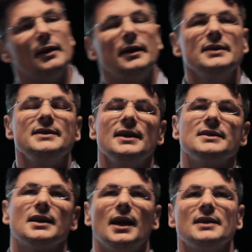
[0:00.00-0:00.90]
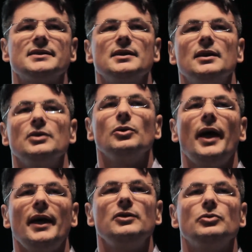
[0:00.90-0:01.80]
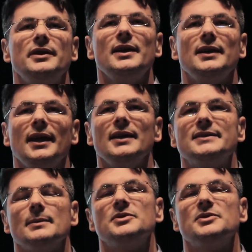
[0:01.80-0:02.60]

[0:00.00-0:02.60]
ECS cluster, you had to dedicate some